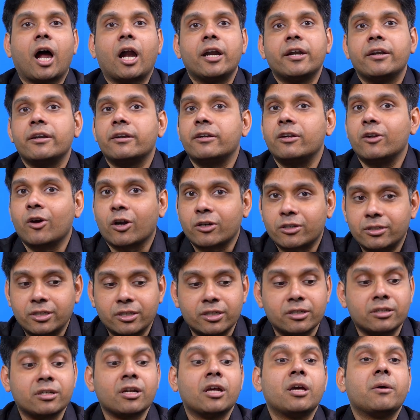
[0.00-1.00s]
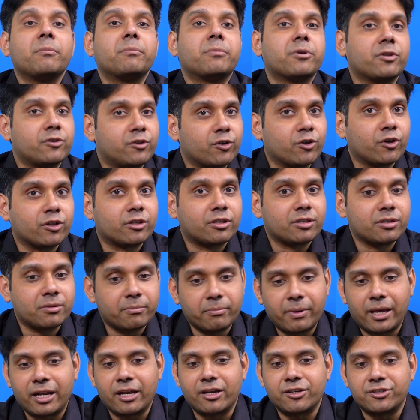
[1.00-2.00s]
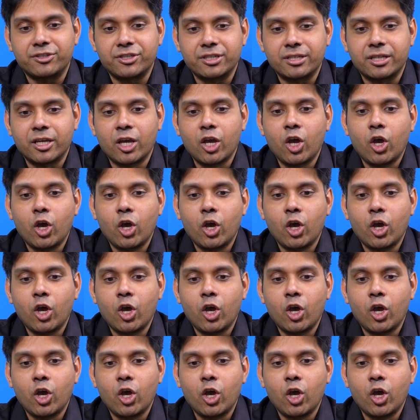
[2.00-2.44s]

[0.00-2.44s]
under Dr. Pradyot Banerjee.